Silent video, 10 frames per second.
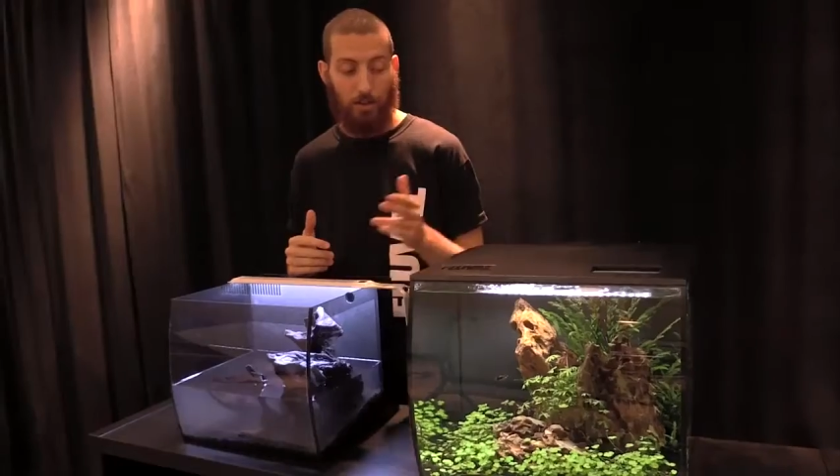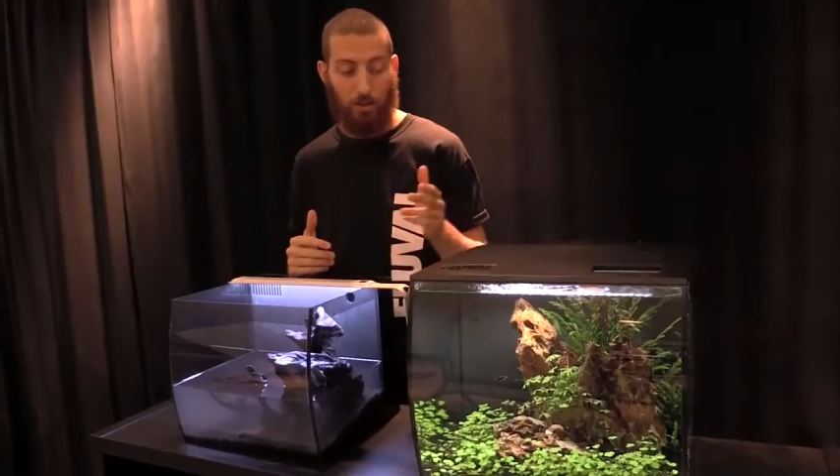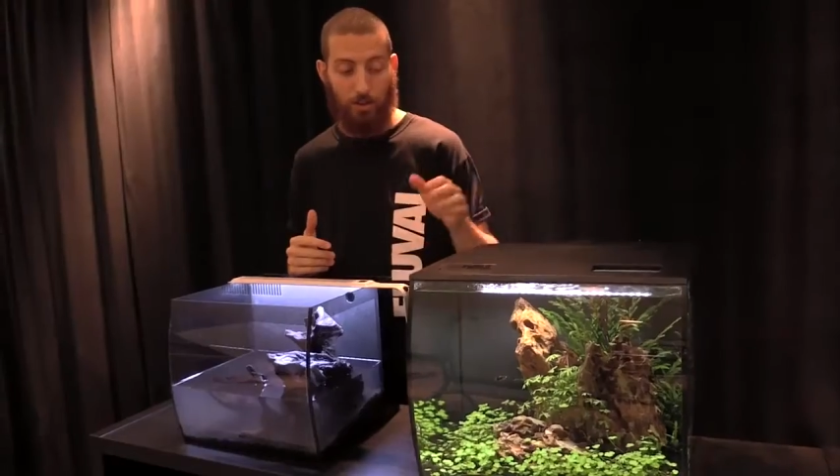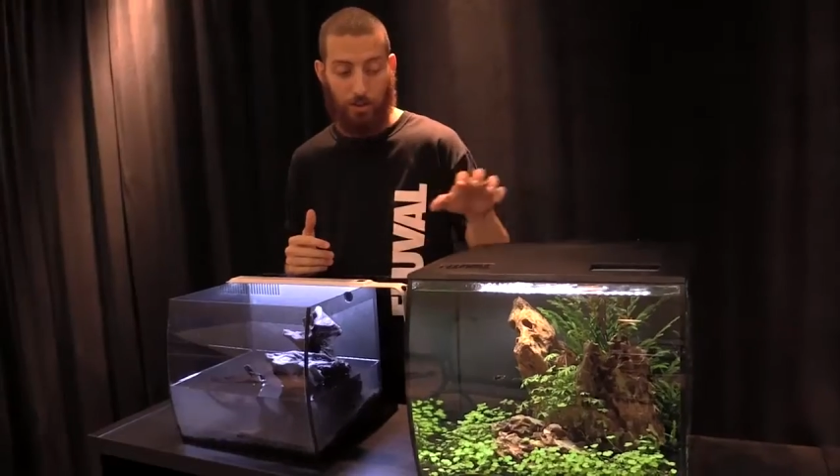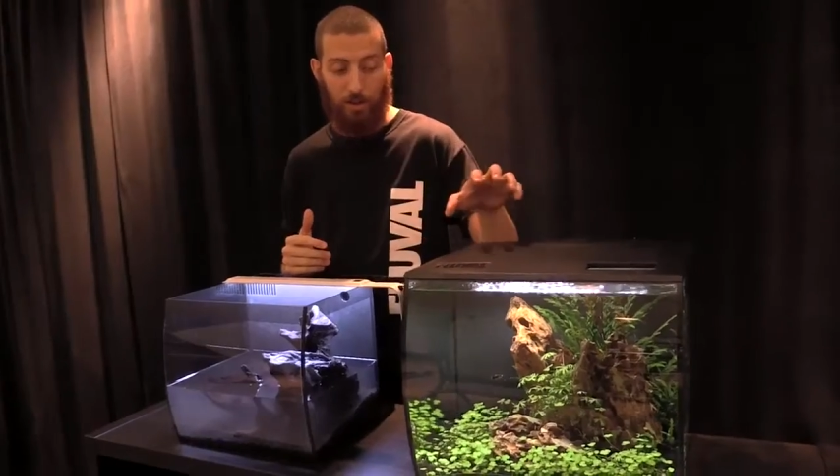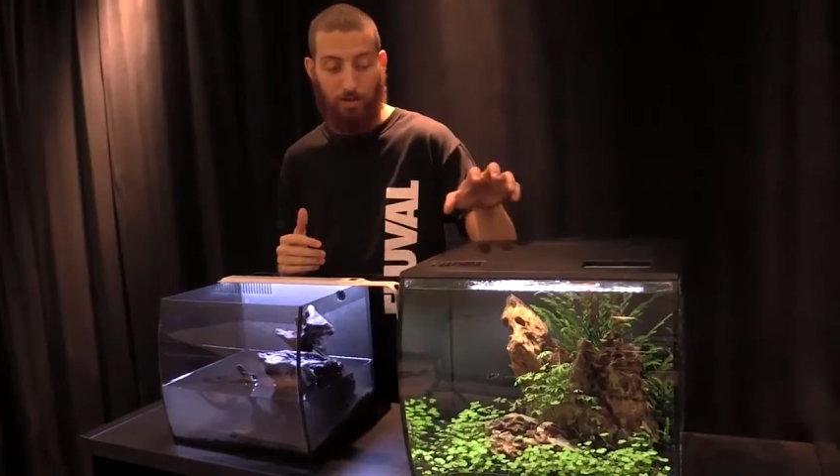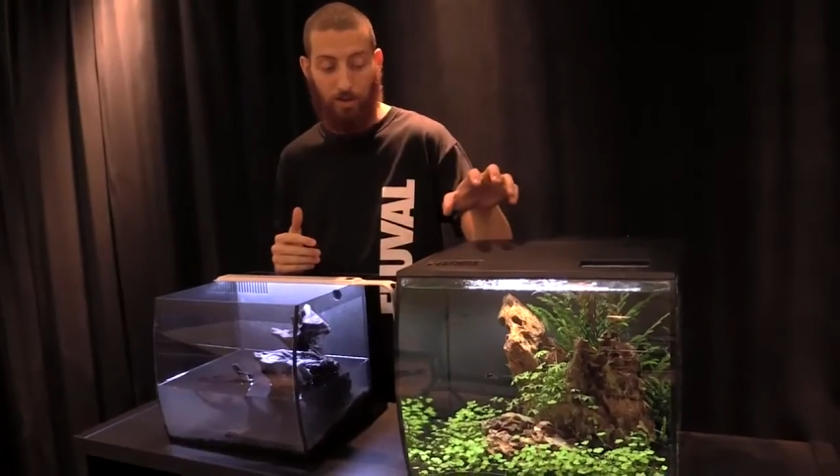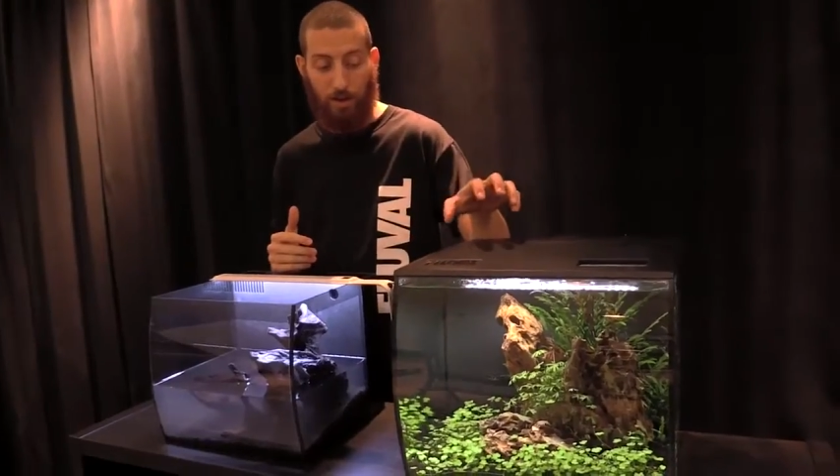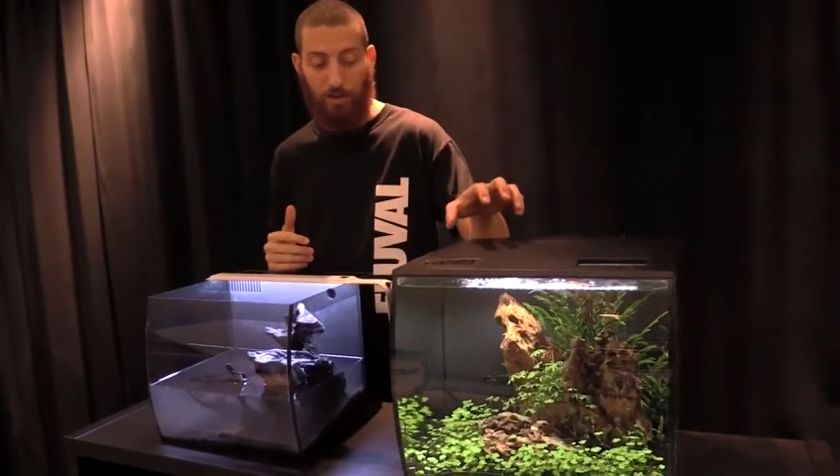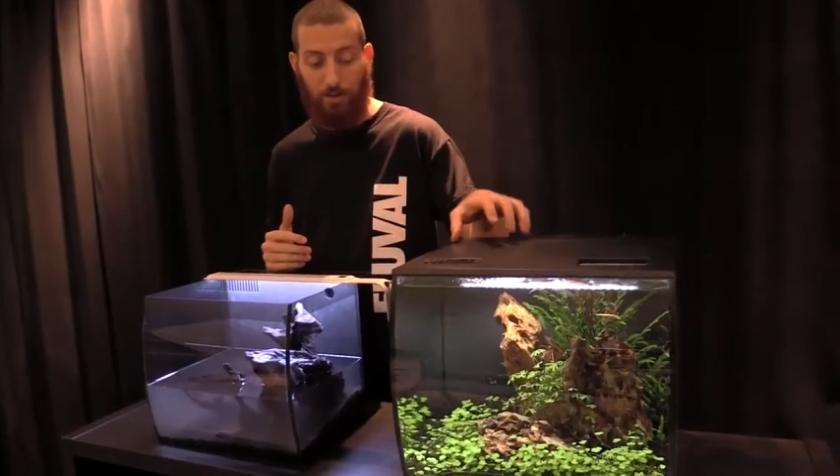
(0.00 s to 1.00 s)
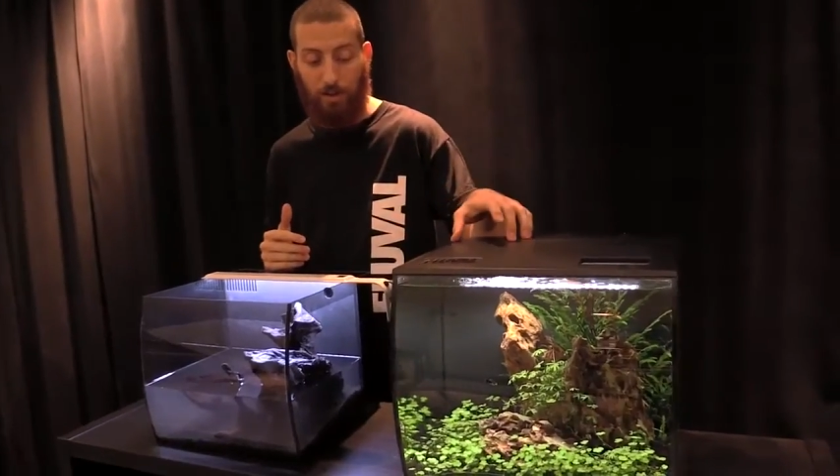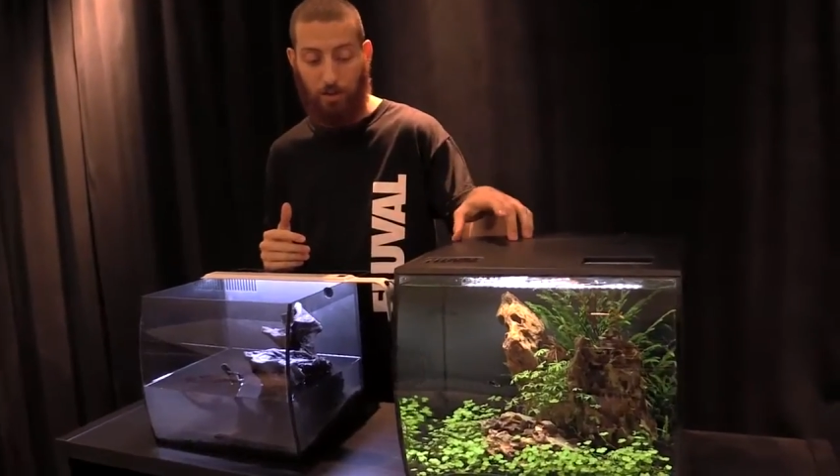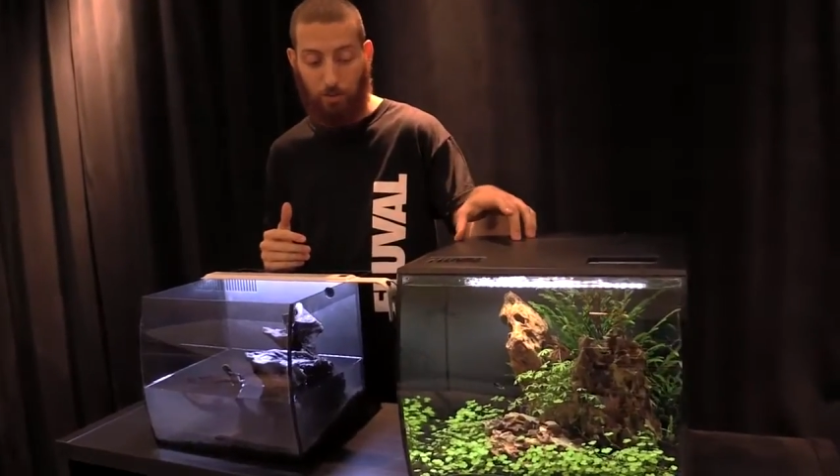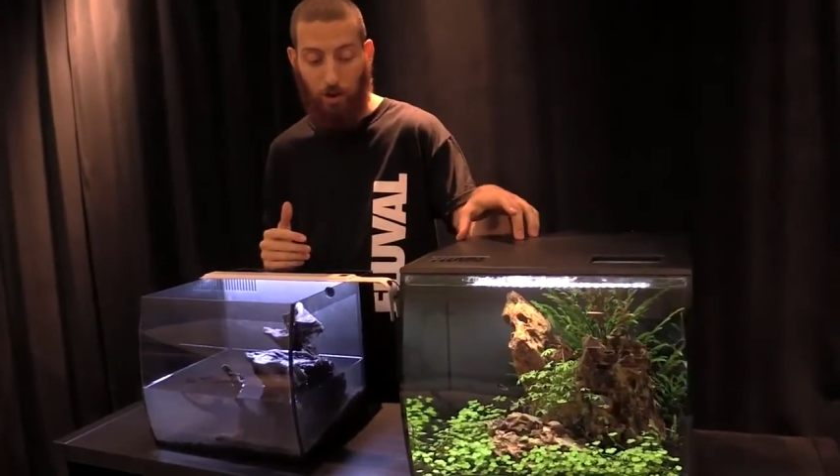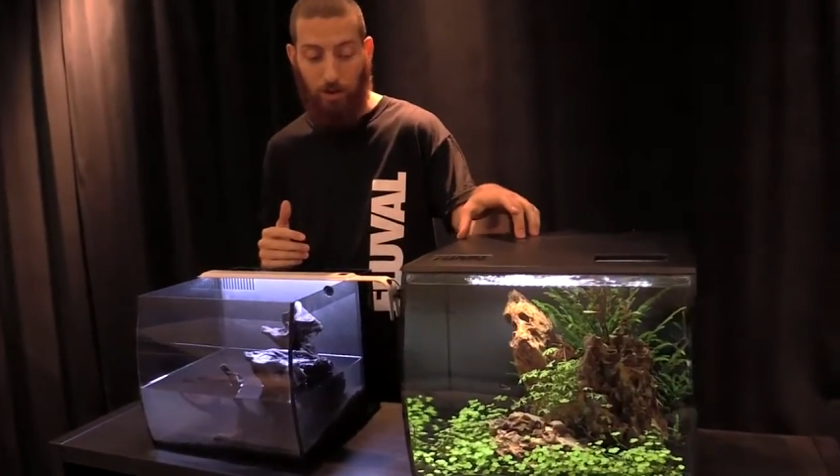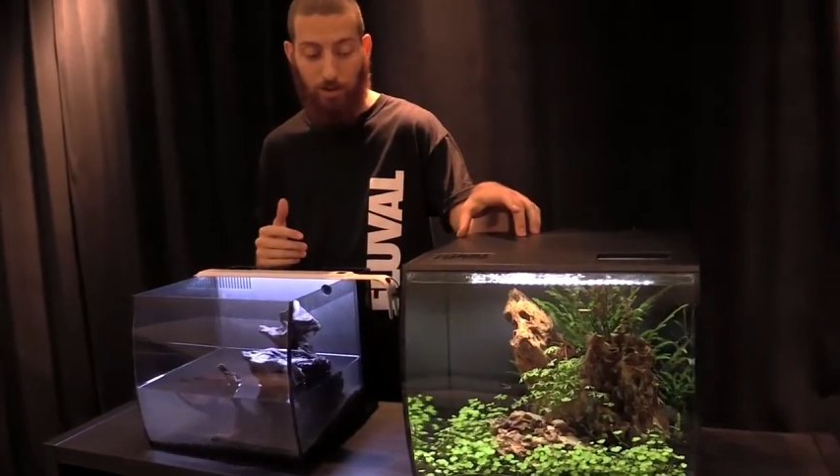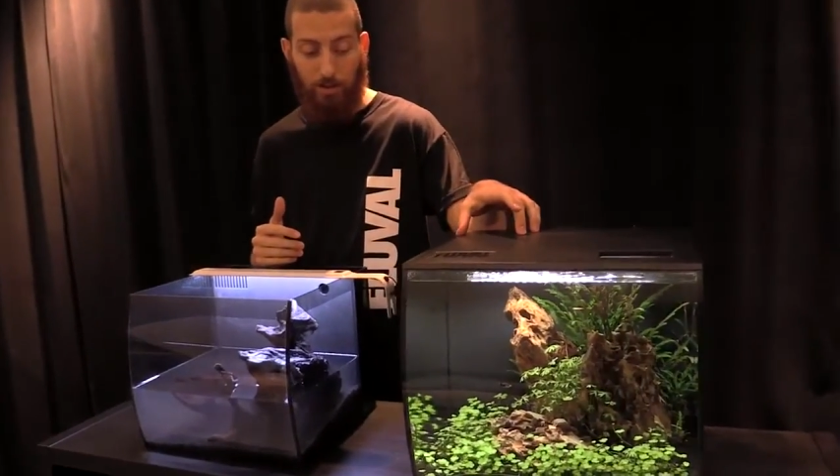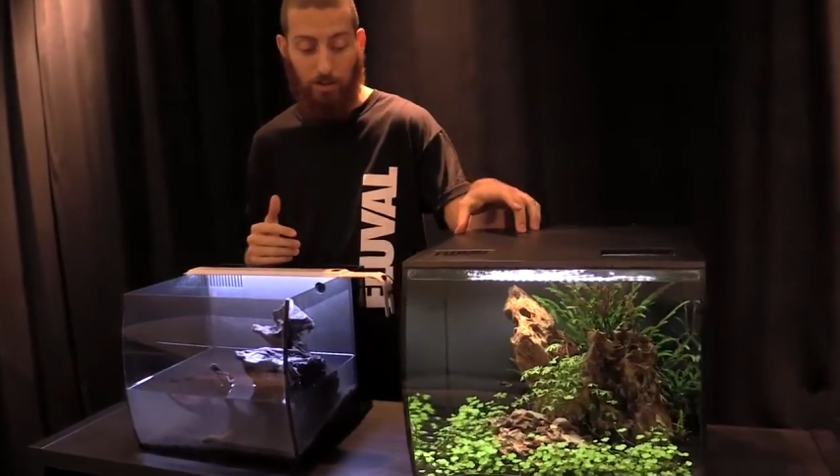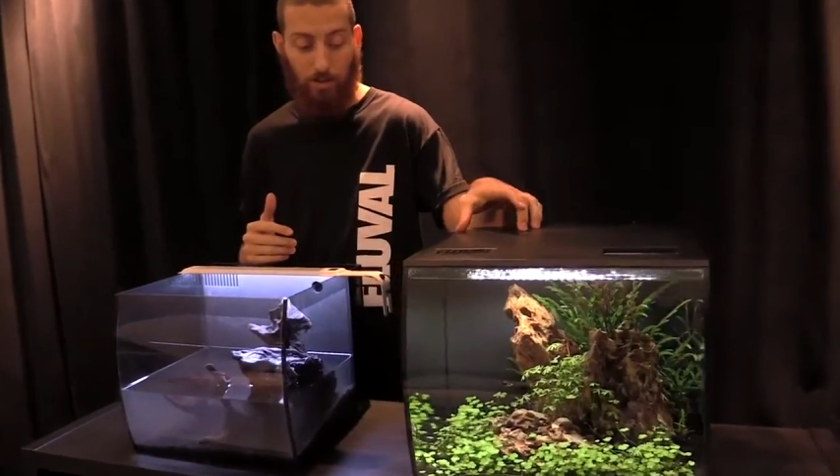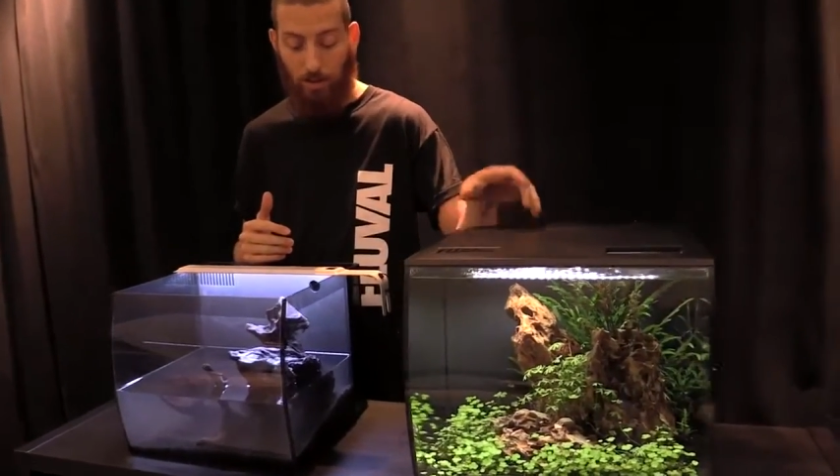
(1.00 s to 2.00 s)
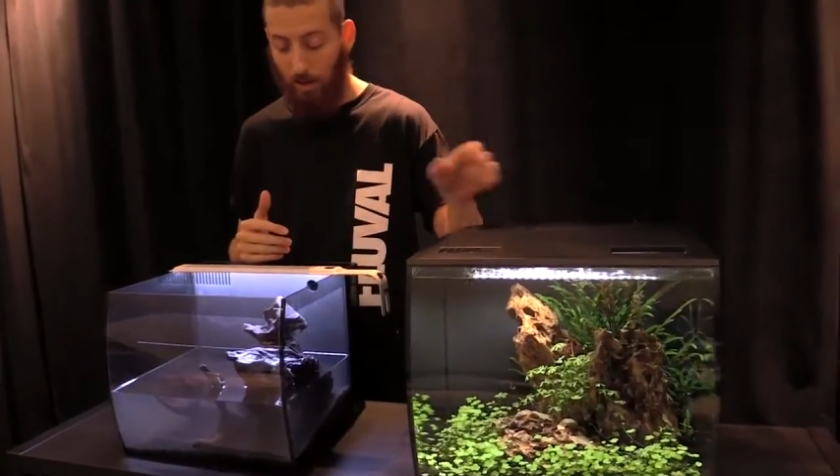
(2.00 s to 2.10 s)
to achieve a finished product.